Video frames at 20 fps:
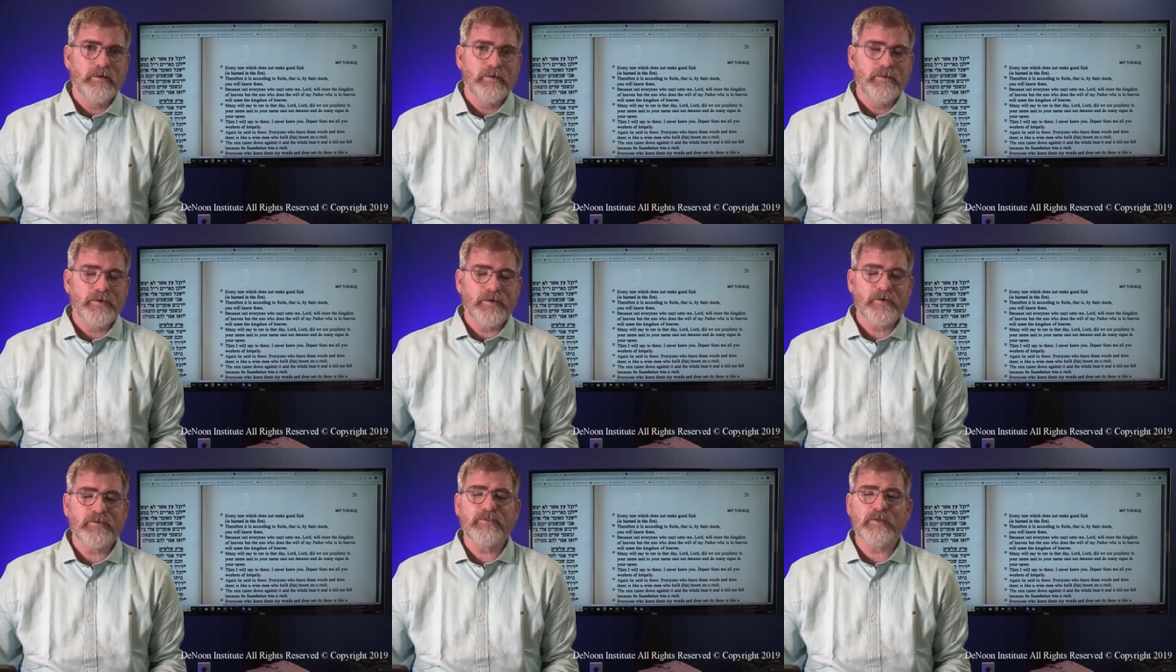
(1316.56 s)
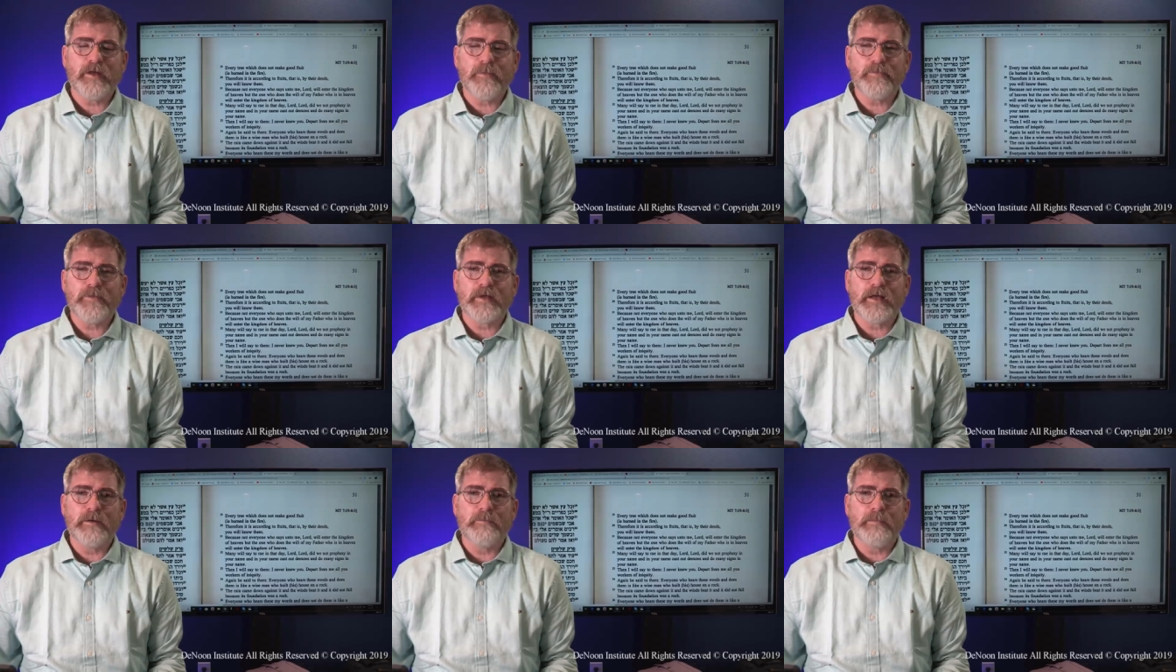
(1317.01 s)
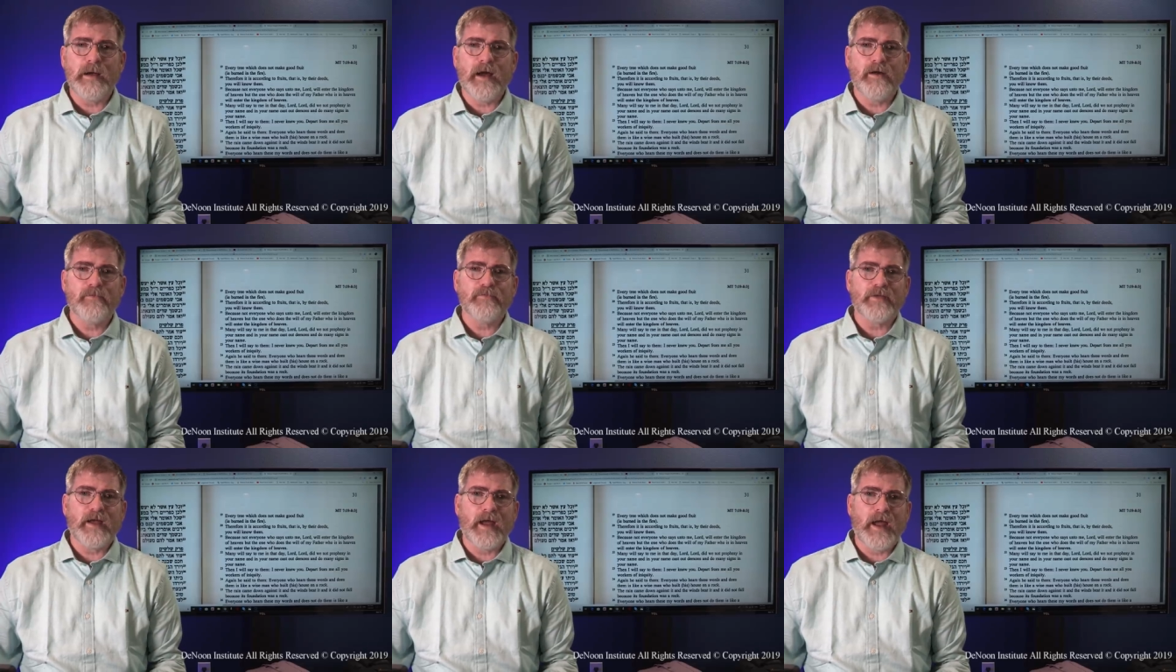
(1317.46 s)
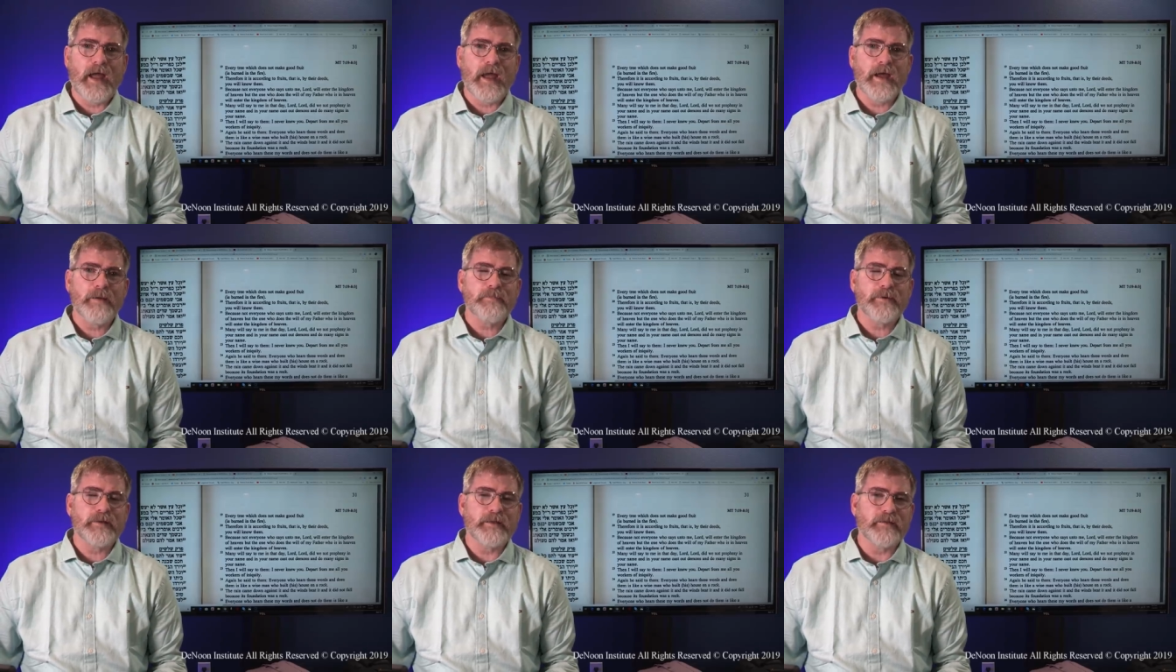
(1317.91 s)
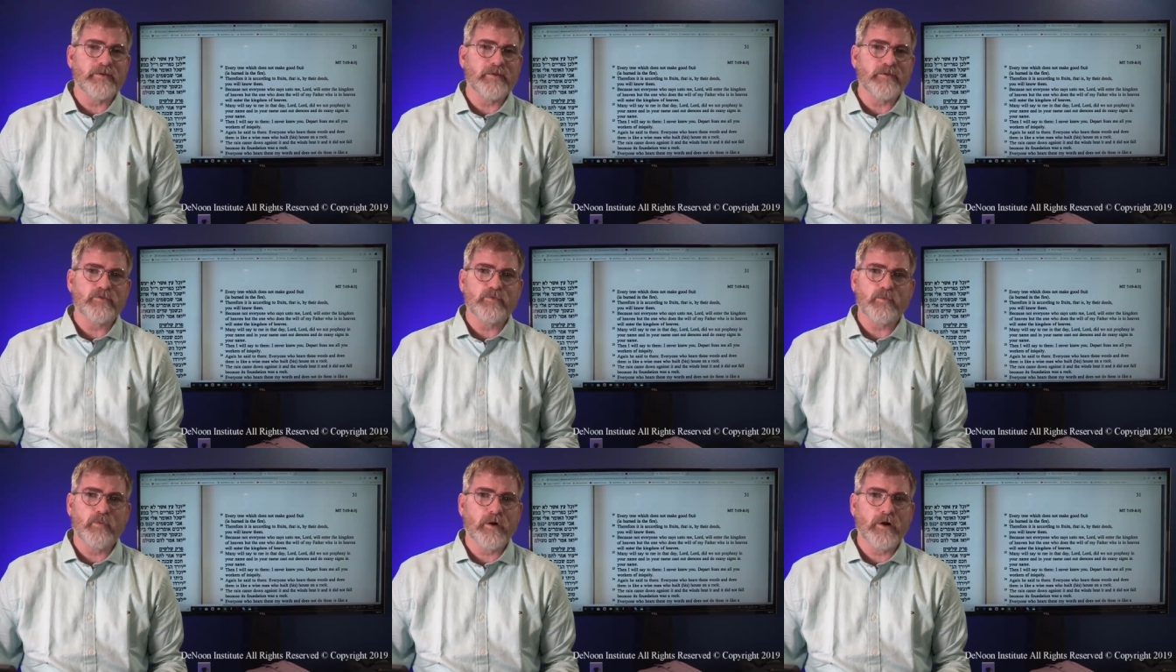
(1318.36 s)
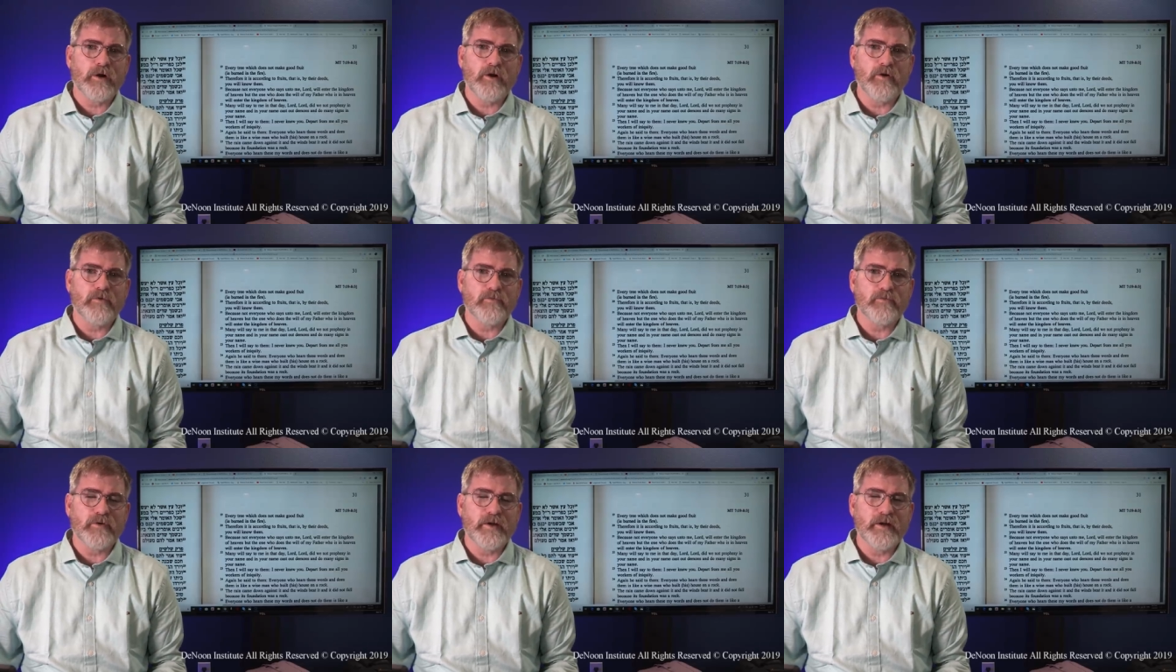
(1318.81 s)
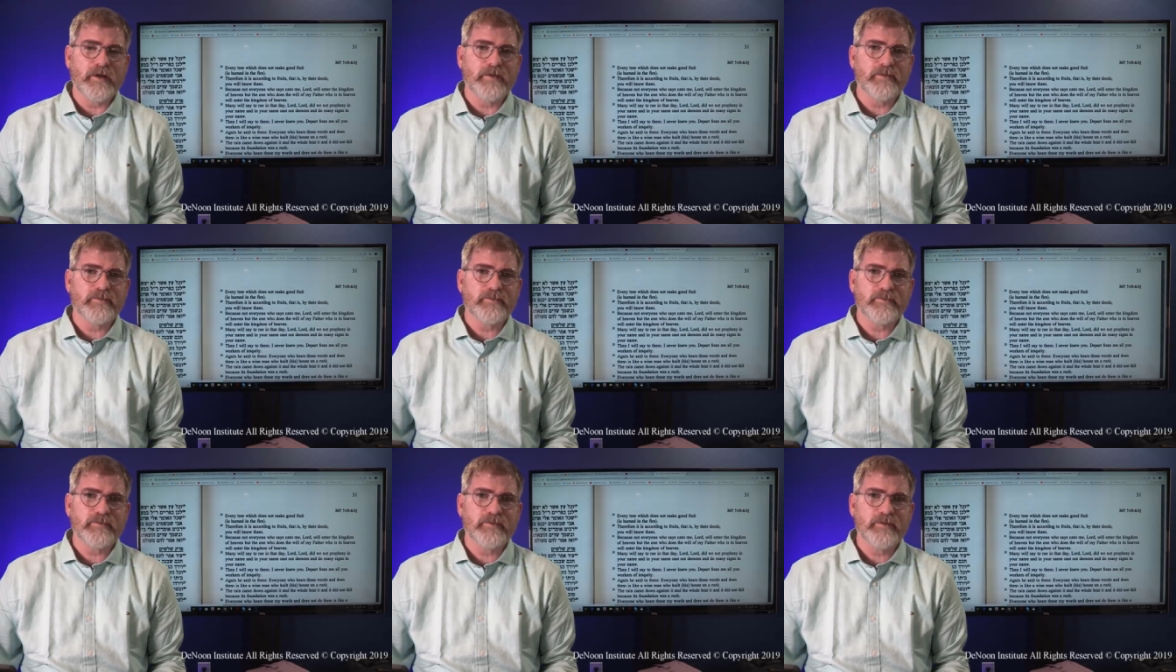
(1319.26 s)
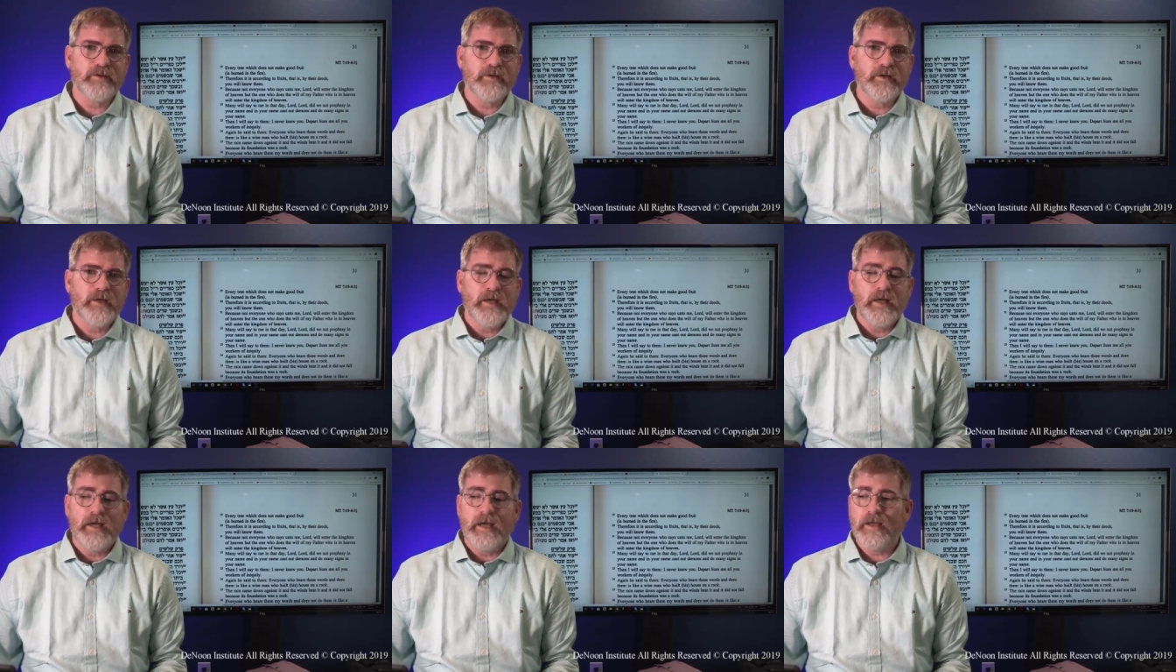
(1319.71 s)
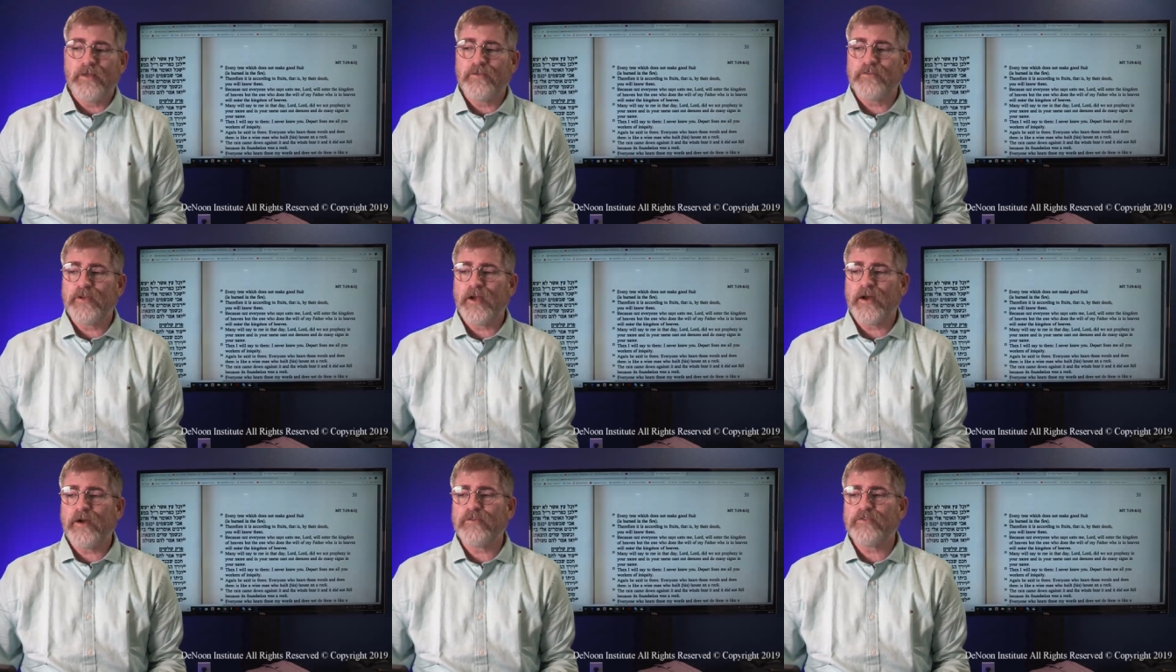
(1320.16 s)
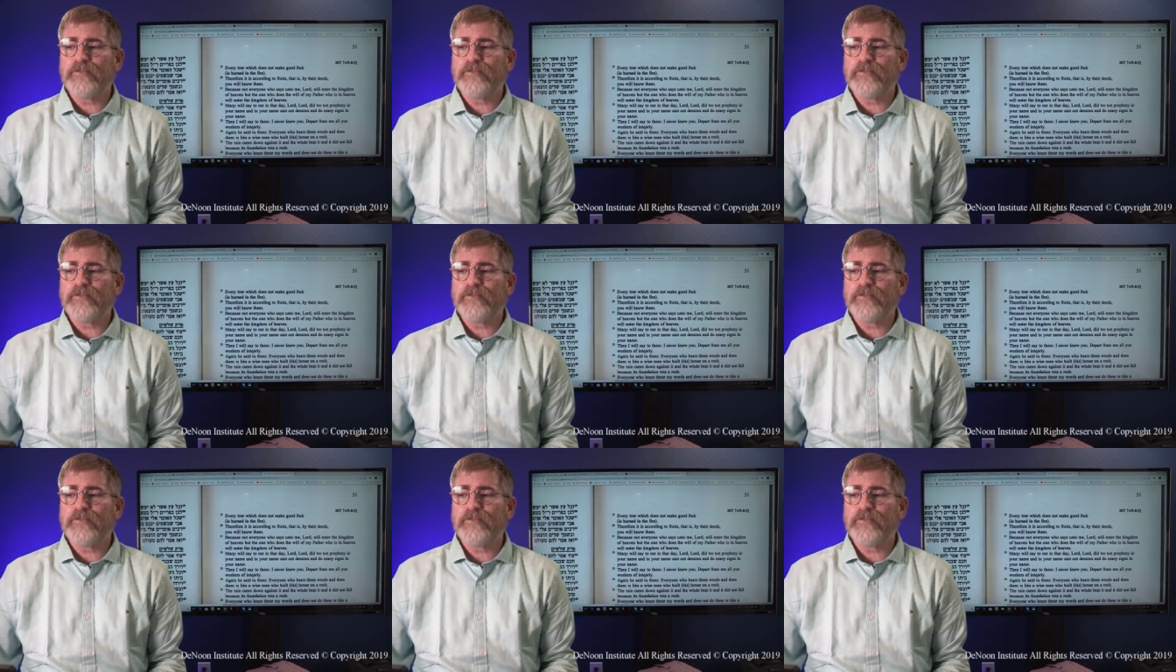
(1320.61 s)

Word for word: There's something about to happen in this world, friends. As they're